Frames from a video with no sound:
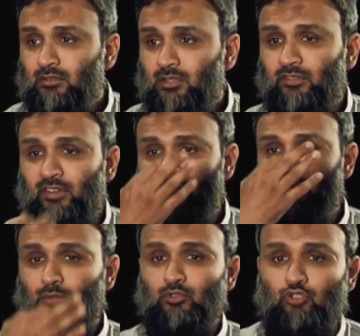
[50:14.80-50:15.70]
their
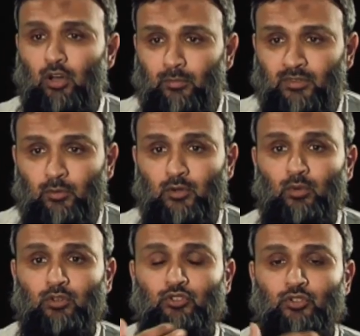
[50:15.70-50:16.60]
faces would drop, they would
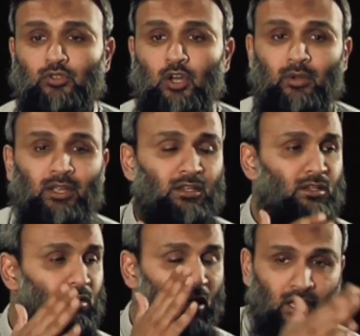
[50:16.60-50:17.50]
want to go and
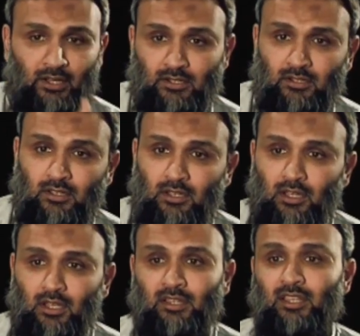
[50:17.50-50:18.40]
hide,
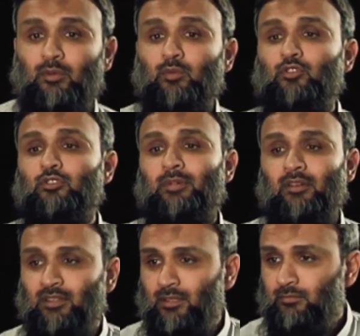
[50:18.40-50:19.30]
and they would want to
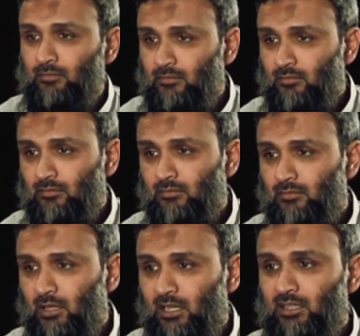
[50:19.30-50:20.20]
bury them.
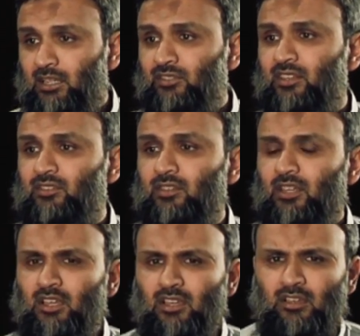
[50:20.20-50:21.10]
Allah Ta'ala says,
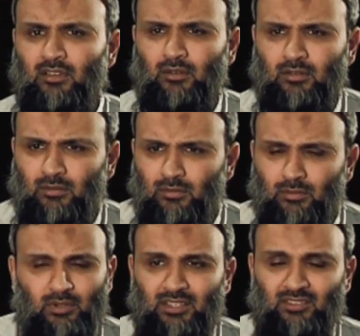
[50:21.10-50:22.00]

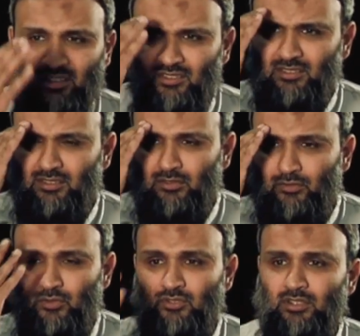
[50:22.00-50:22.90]
what is this
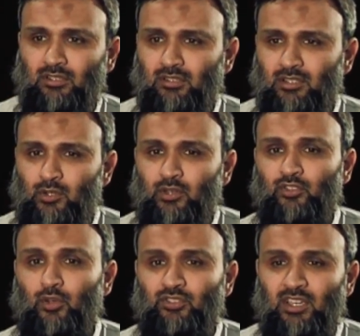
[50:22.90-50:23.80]
confusion? You're
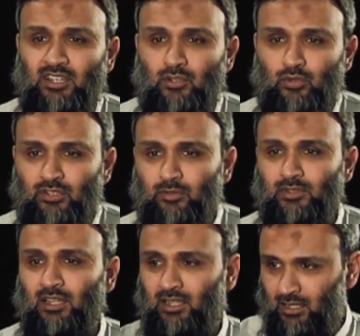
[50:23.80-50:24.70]
associating daughters
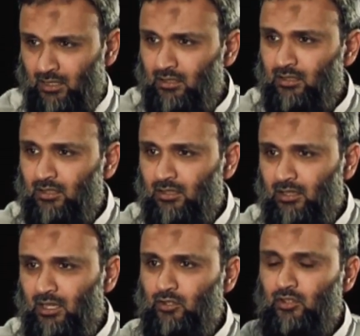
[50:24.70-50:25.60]
with Allah
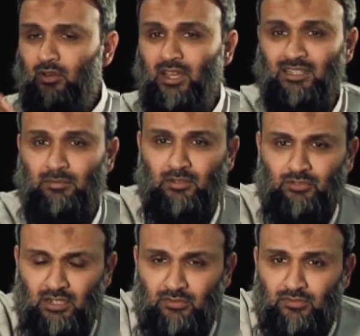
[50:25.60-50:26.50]
and you don't like them
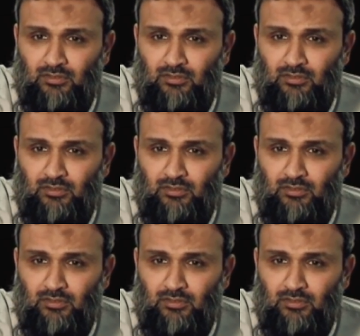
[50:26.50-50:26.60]
yourself.